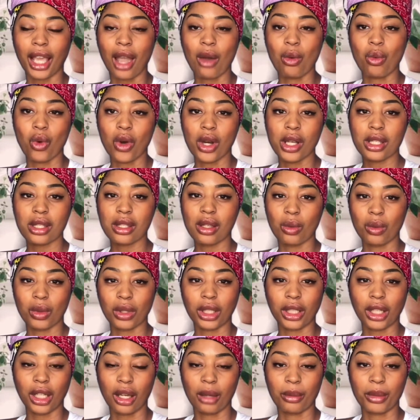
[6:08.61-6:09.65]
I want someone
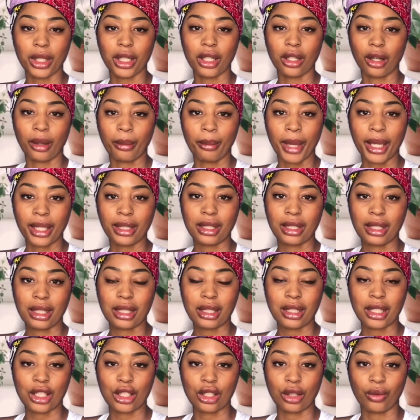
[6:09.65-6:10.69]
to come in here and make the
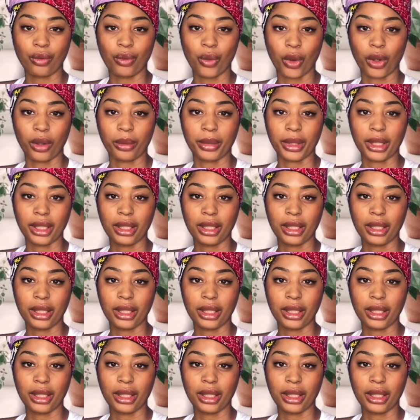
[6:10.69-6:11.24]
decision for me.